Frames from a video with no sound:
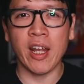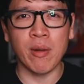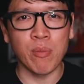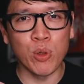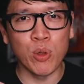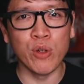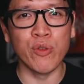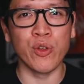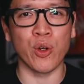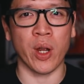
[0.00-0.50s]
and
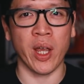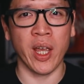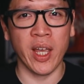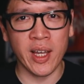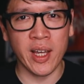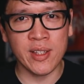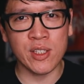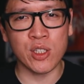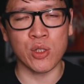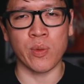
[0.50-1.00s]
move your
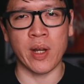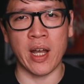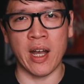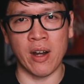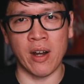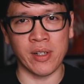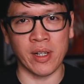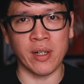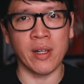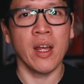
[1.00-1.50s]
hands
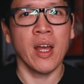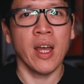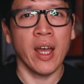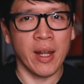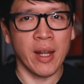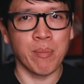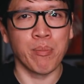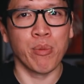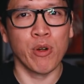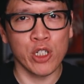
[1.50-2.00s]
around and,
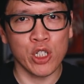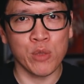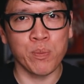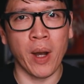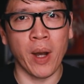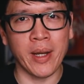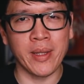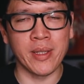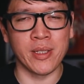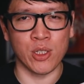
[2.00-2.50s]
and push
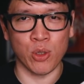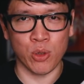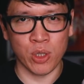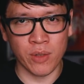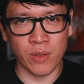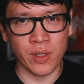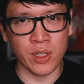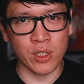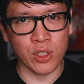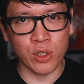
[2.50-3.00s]
buttons or
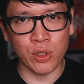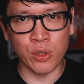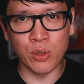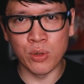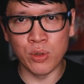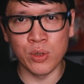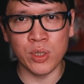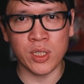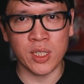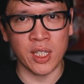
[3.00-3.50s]
even
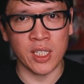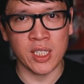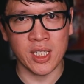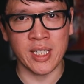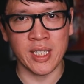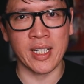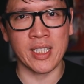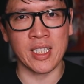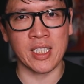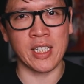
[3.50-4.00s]
use the
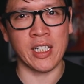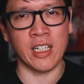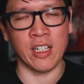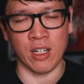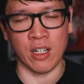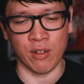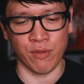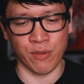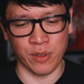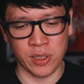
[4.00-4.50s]
sticks
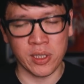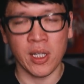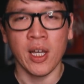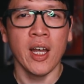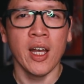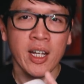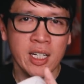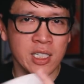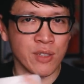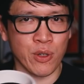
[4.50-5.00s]
here. Because
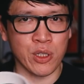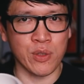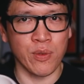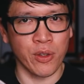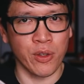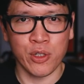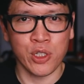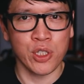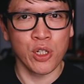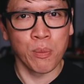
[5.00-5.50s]
first of
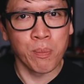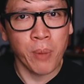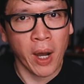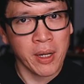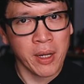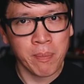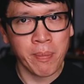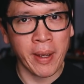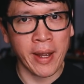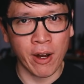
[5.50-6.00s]
all, there's no
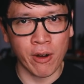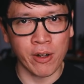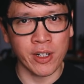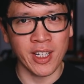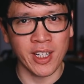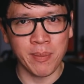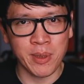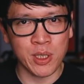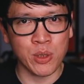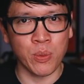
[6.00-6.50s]
button
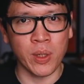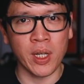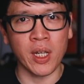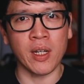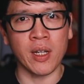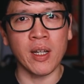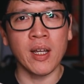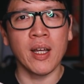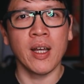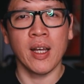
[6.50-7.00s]
parity
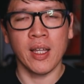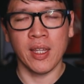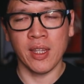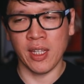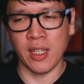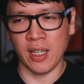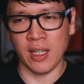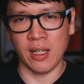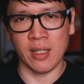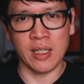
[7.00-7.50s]
between
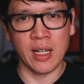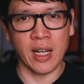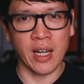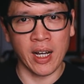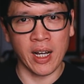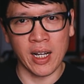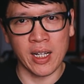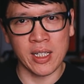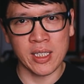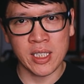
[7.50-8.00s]
the
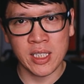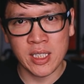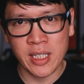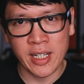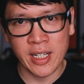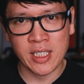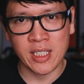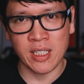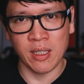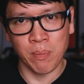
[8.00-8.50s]
uh,
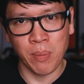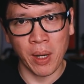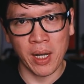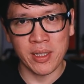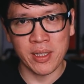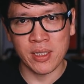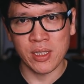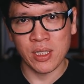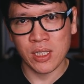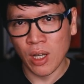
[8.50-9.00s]
sticks and the
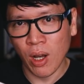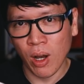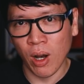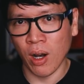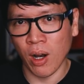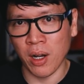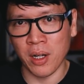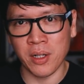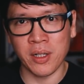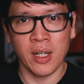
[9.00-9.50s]
buttons
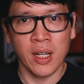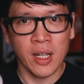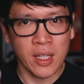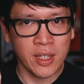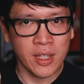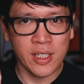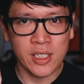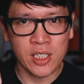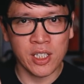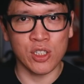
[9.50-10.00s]
on
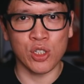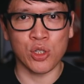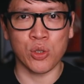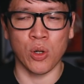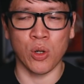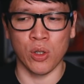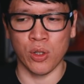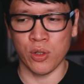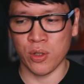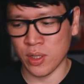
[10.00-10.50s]
these
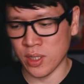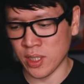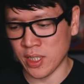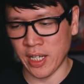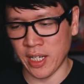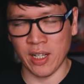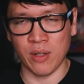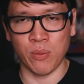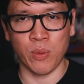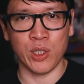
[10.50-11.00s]
controllers
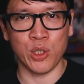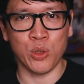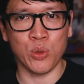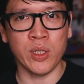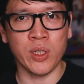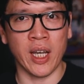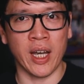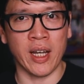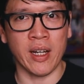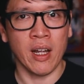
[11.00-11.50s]
and what
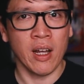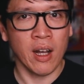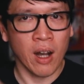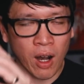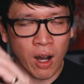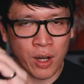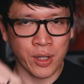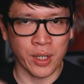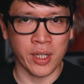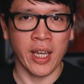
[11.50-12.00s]
you get
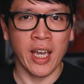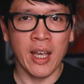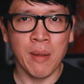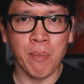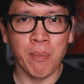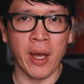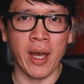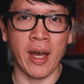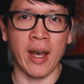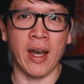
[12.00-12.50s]
on a
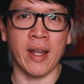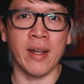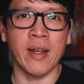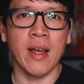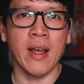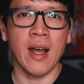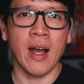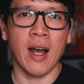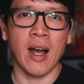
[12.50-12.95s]
gamepad.